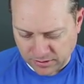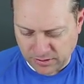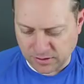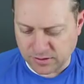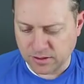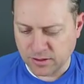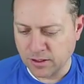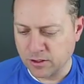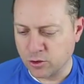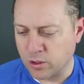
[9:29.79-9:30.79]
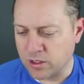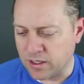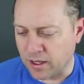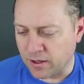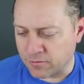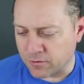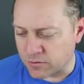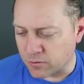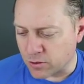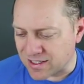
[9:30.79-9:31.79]
It is 28,
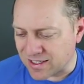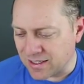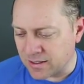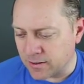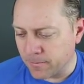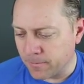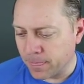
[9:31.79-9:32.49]
verse 14.